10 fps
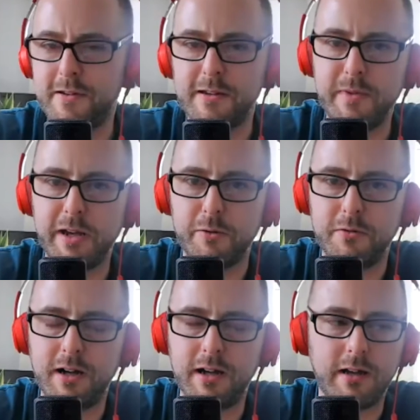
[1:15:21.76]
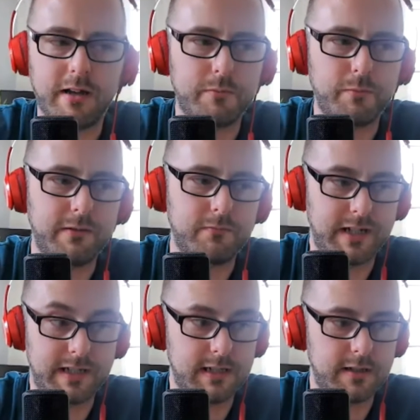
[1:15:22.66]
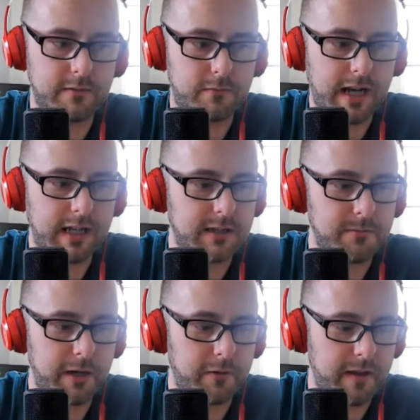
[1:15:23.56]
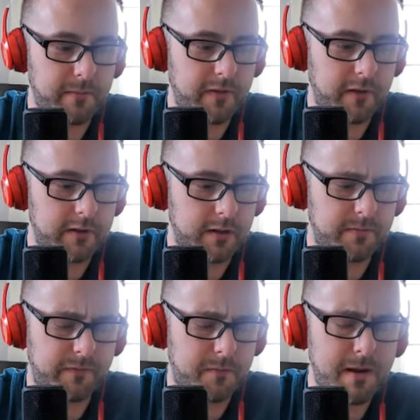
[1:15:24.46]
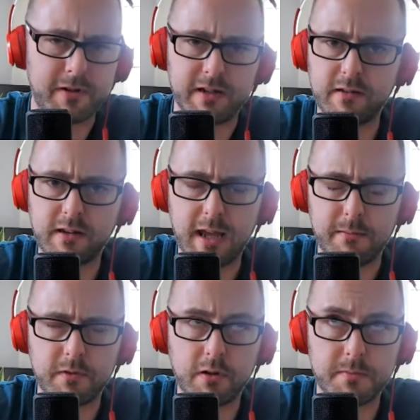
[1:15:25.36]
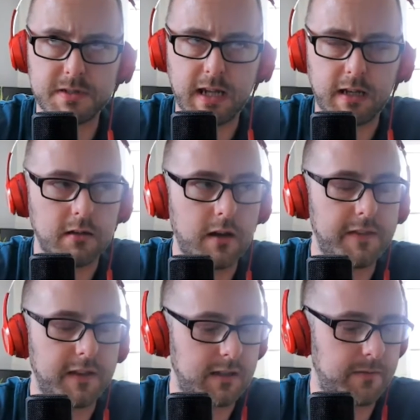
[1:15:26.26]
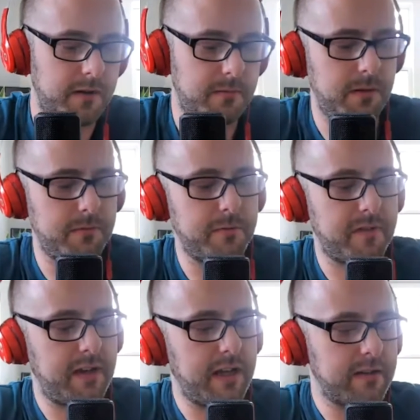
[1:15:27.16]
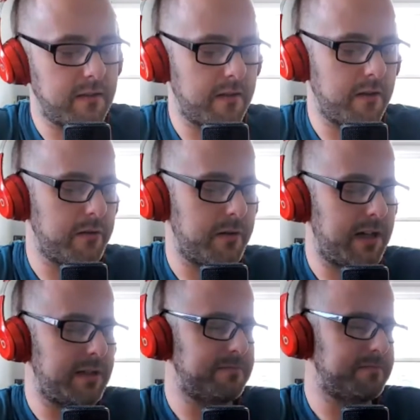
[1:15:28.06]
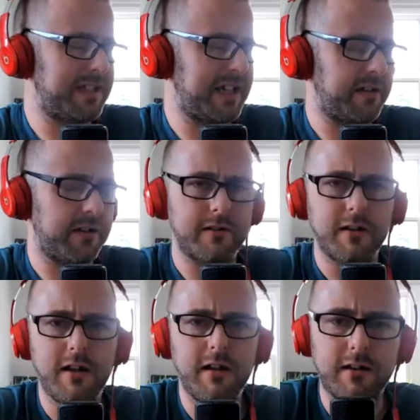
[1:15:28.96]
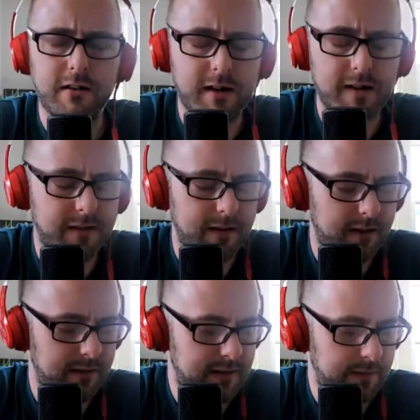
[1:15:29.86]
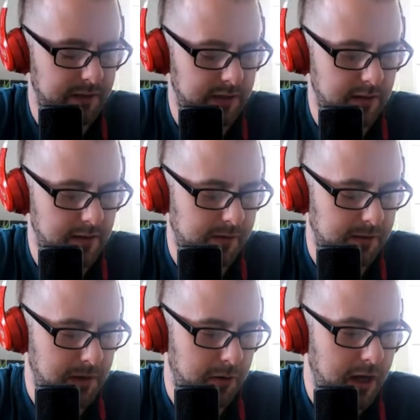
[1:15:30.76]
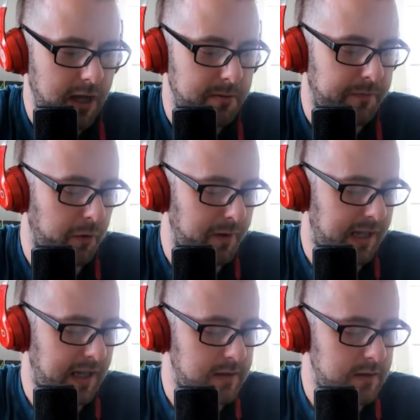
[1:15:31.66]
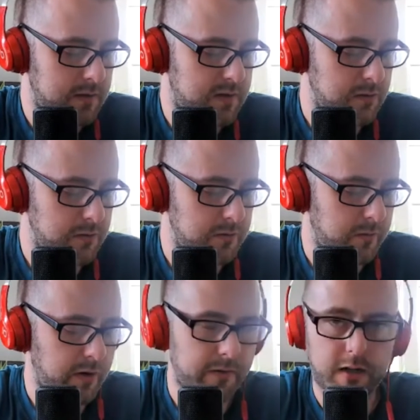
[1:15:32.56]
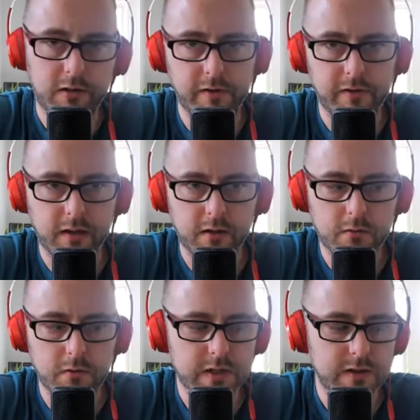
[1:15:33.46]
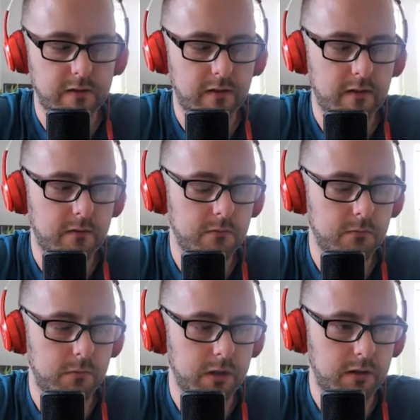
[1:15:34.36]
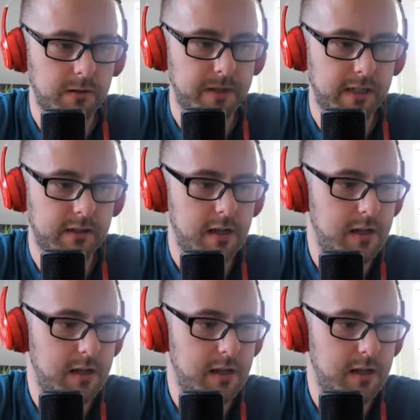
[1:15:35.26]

looking medal. We did a ranking the medals episode. No, from memory it came top 10, I think, if I'm not mistaken. So nice, definitely a nice looking medal. Before we get to sort of our closing questions, Will, I mean,